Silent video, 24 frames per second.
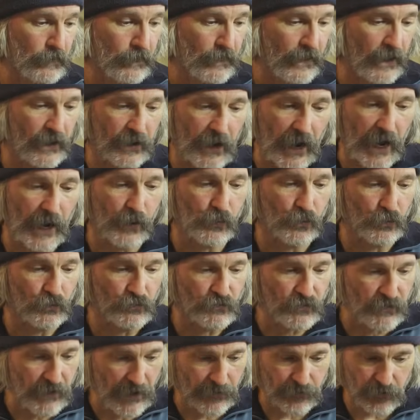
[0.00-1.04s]
And I will
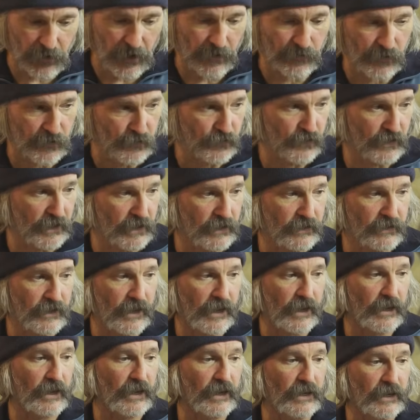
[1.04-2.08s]
never, ever forget
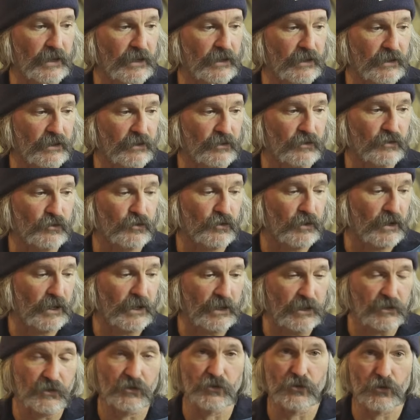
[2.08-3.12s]
that. And it
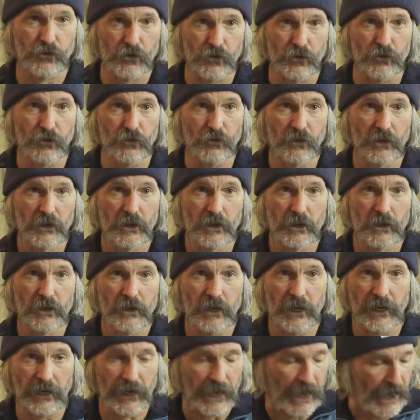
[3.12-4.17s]
is true
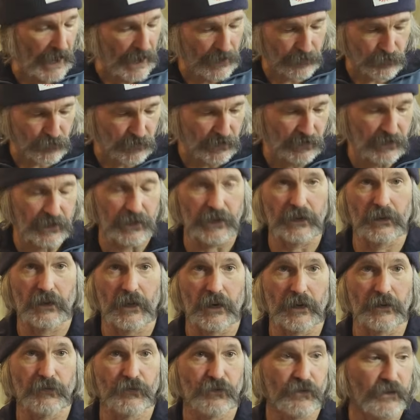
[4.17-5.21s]
in everything in
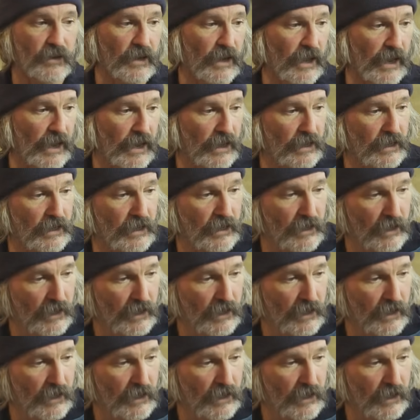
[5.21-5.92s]
life. And